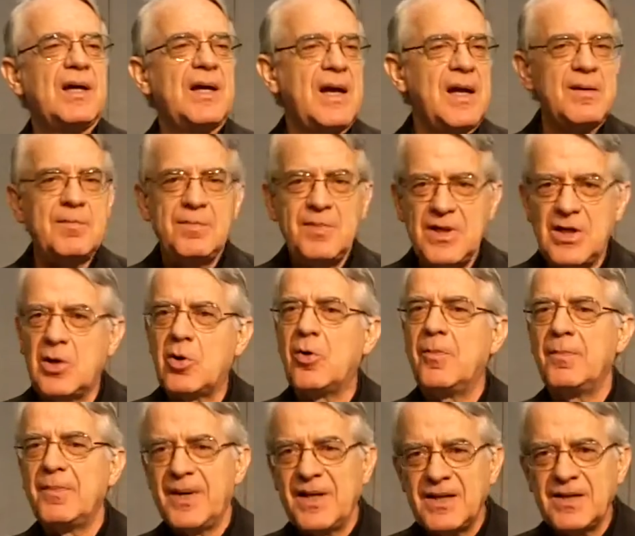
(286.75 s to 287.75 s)
can be
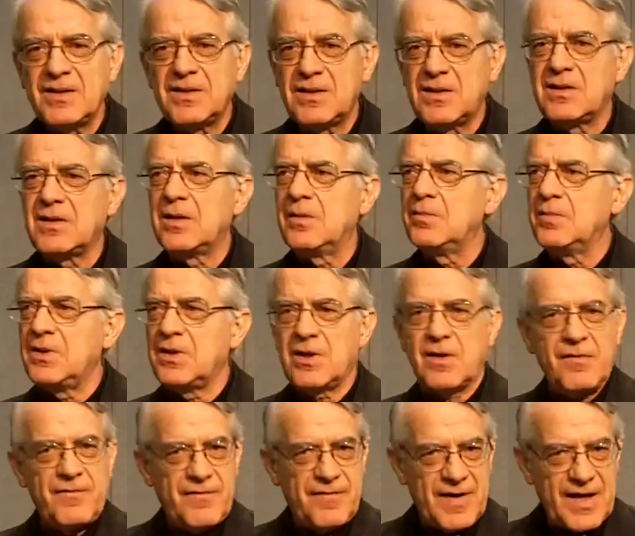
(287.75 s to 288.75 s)
commented, can be
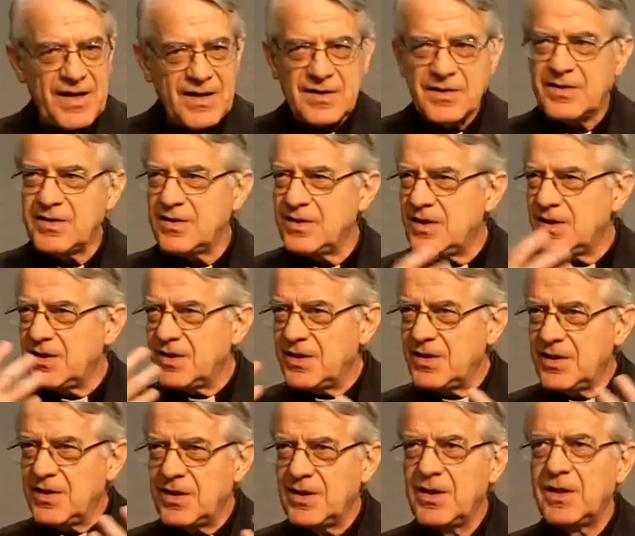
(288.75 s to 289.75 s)
reflected,
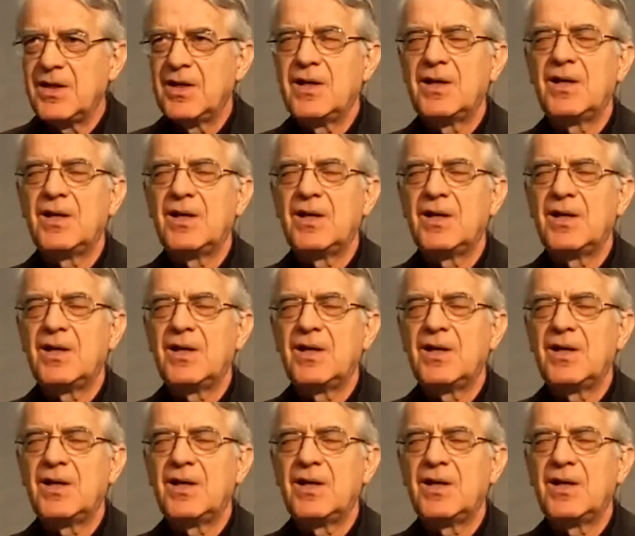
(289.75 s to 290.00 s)
and